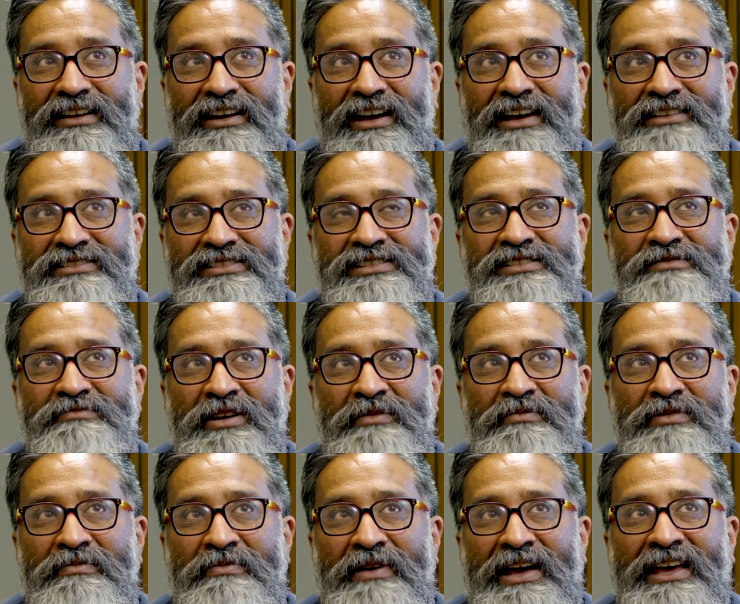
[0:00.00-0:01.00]
just
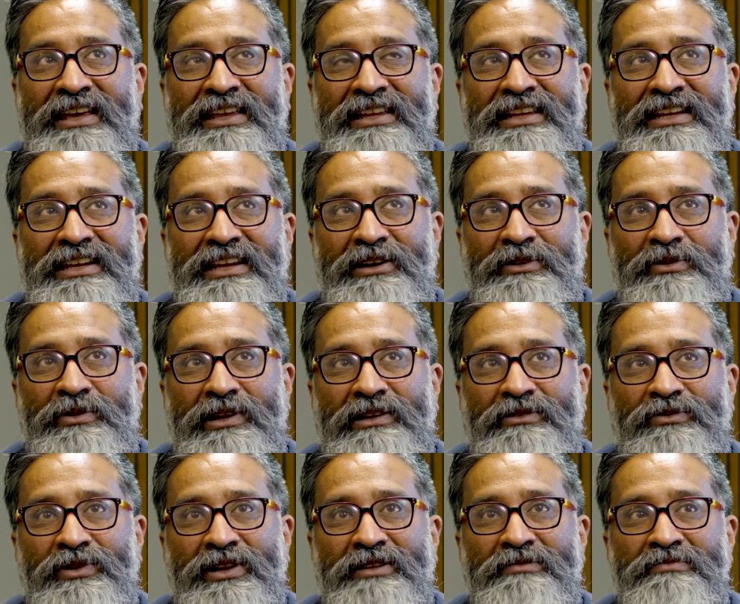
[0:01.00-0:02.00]
remember back in the day
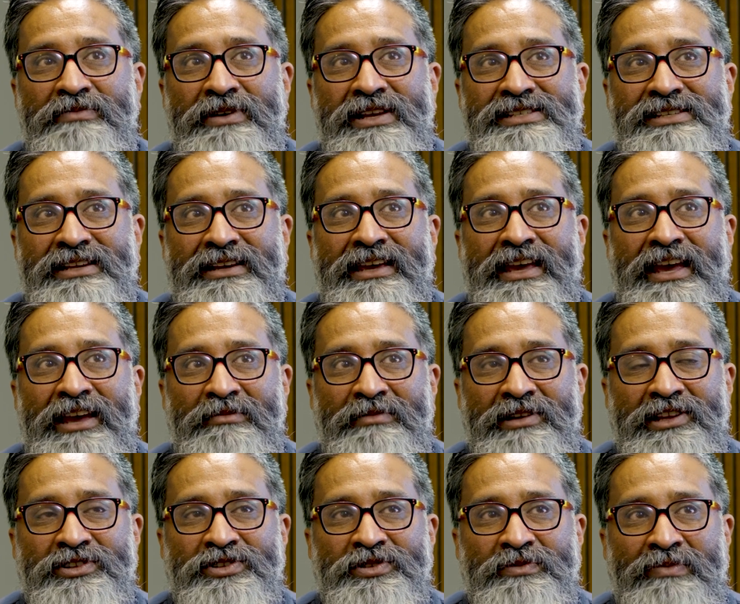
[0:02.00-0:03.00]
when M-Pesa came
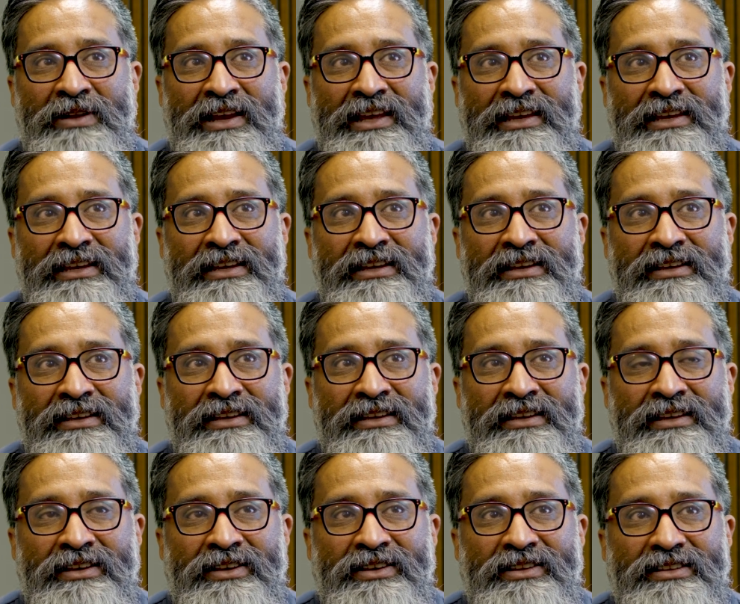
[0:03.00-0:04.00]
into play,
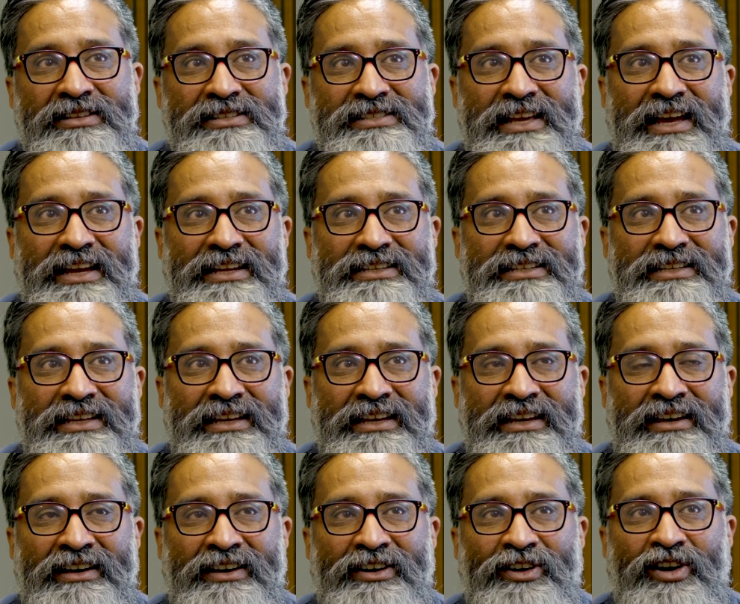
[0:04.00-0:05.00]
this
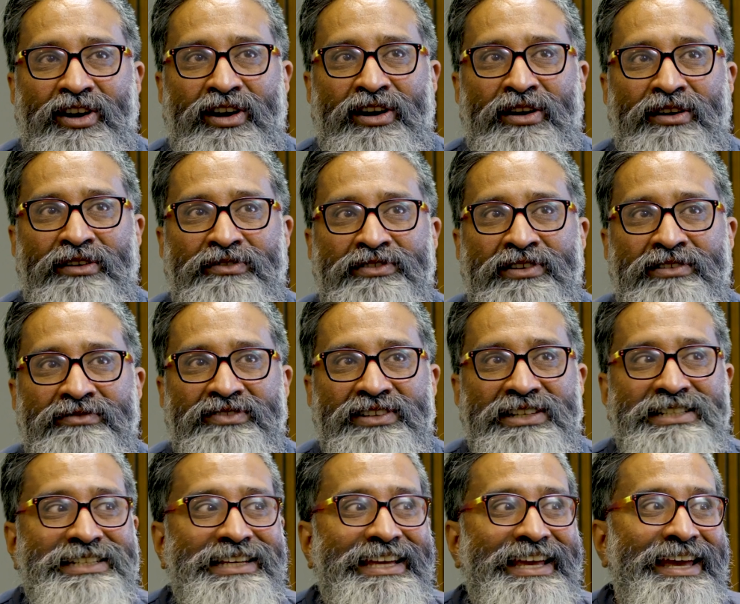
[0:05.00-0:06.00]
idea of
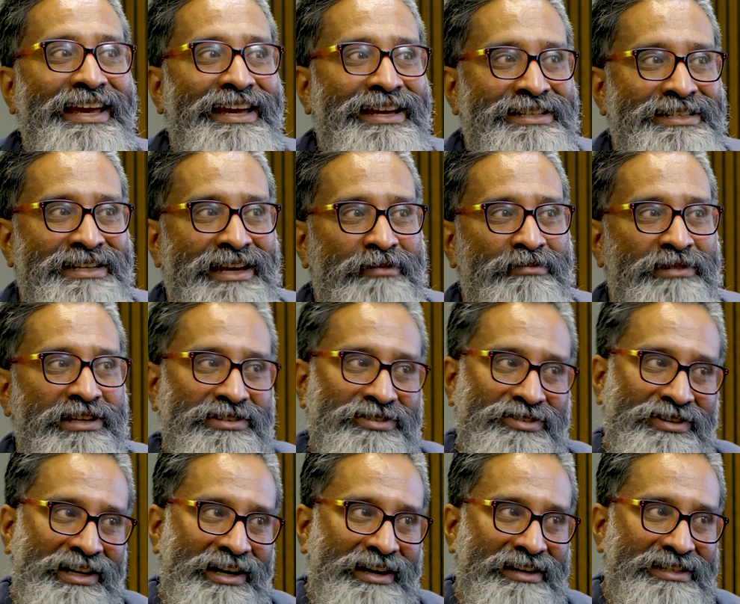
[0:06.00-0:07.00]
converting airtime into
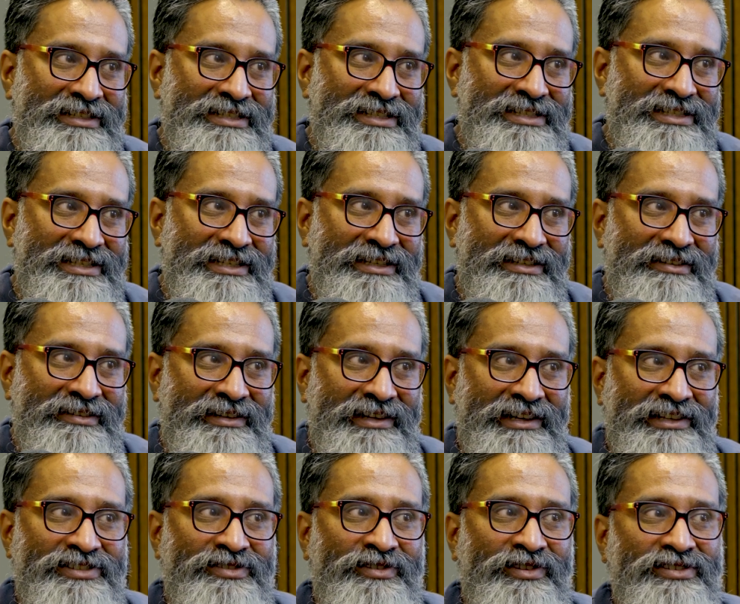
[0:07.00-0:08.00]
currency,
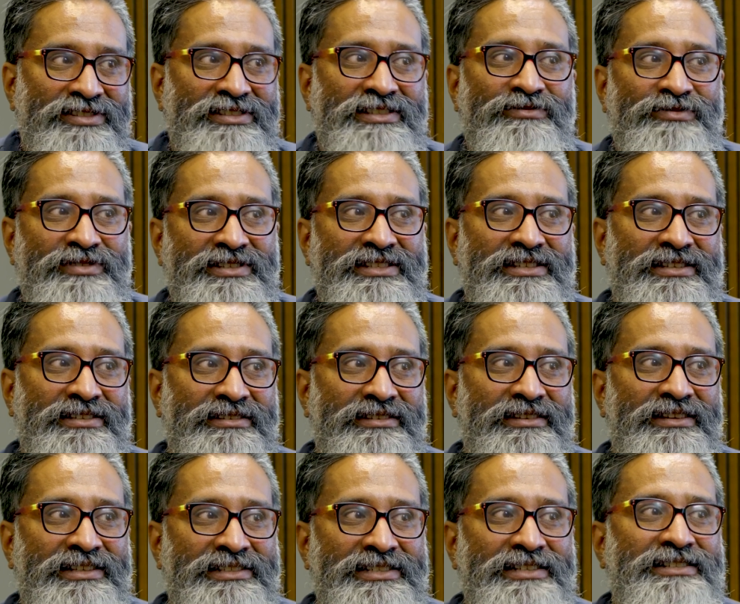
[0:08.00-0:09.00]
right? Because
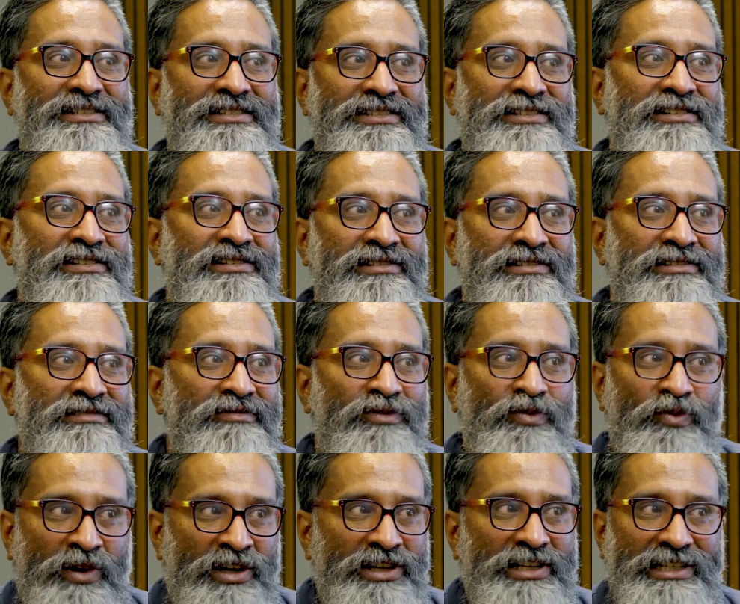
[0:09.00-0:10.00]
it's a digital
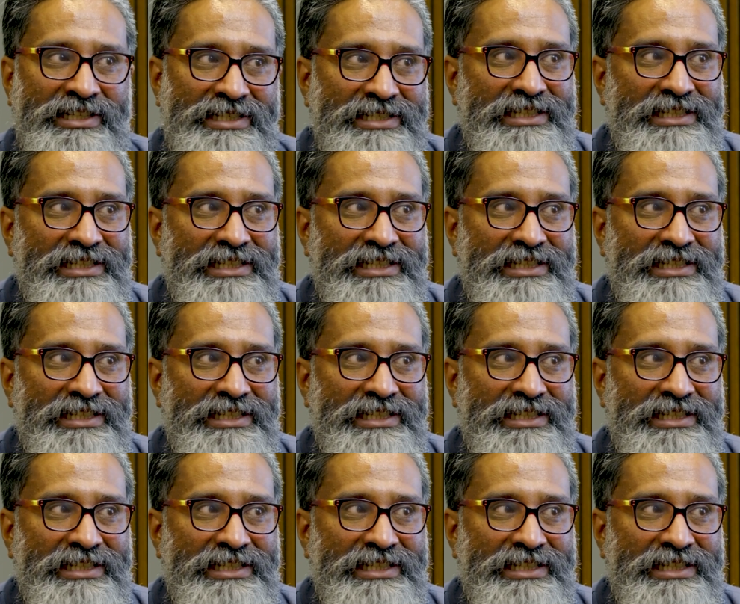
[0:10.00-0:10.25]
wallet,